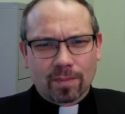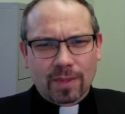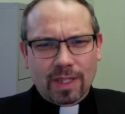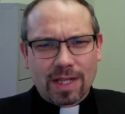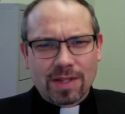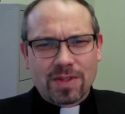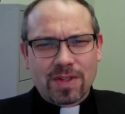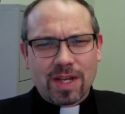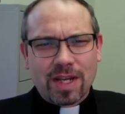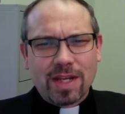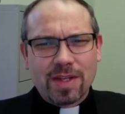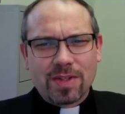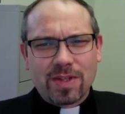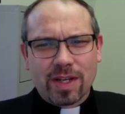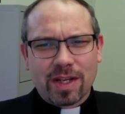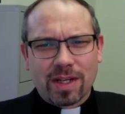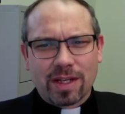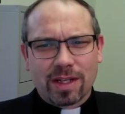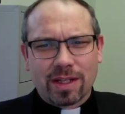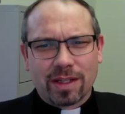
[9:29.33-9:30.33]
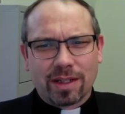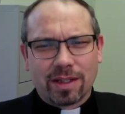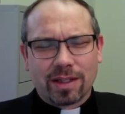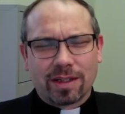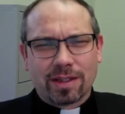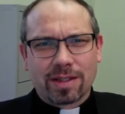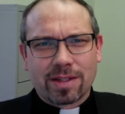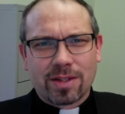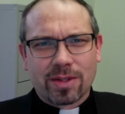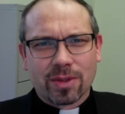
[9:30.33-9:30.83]
It's easy
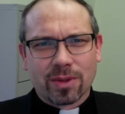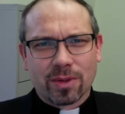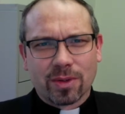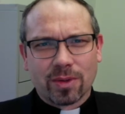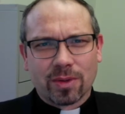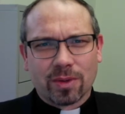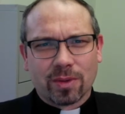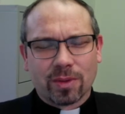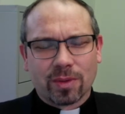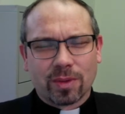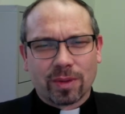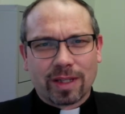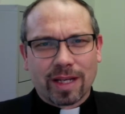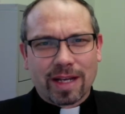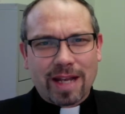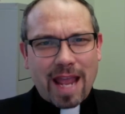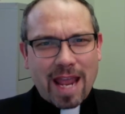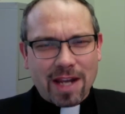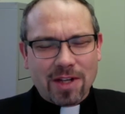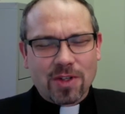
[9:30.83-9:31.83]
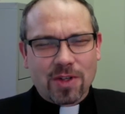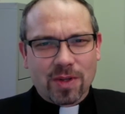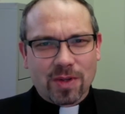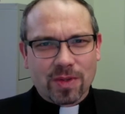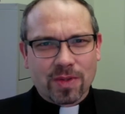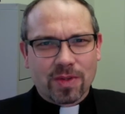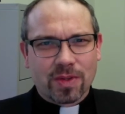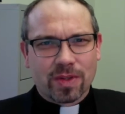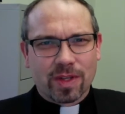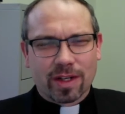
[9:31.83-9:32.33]
to get
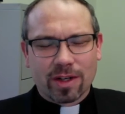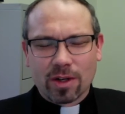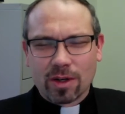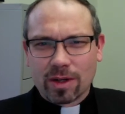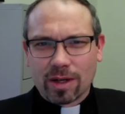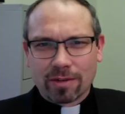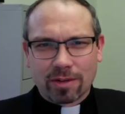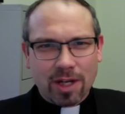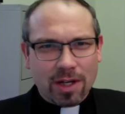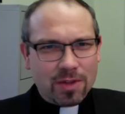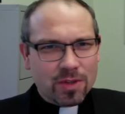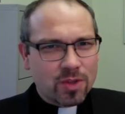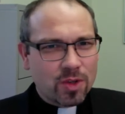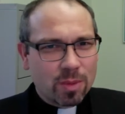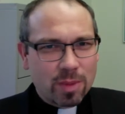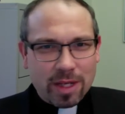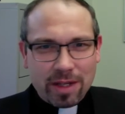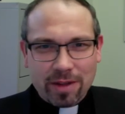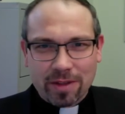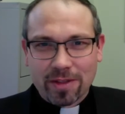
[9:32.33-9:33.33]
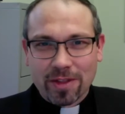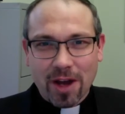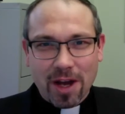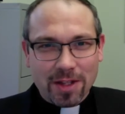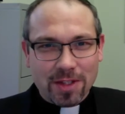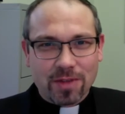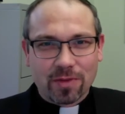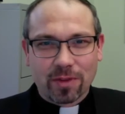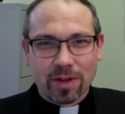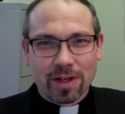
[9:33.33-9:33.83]
anxious that, I've got so many
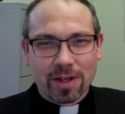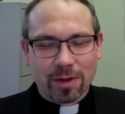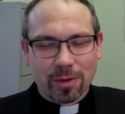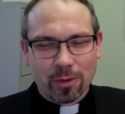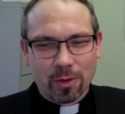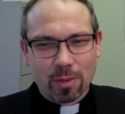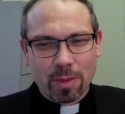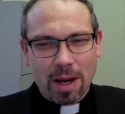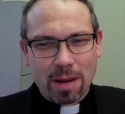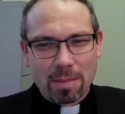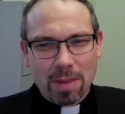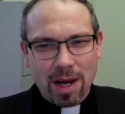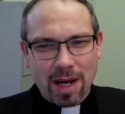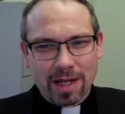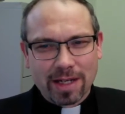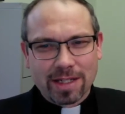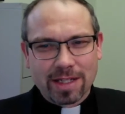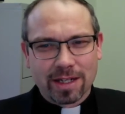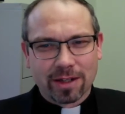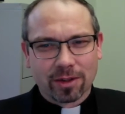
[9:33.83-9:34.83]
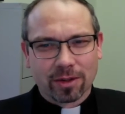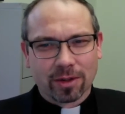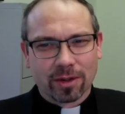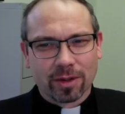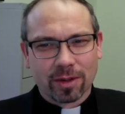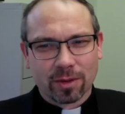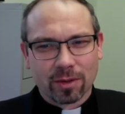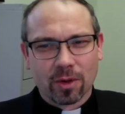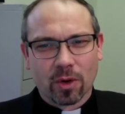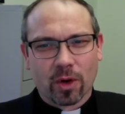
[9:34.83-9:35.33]
thoughts flitting through my mind here,
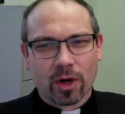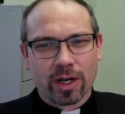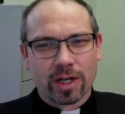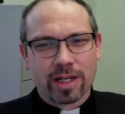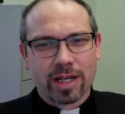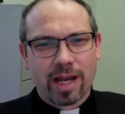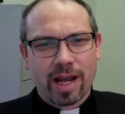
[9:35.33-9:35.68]
Lord.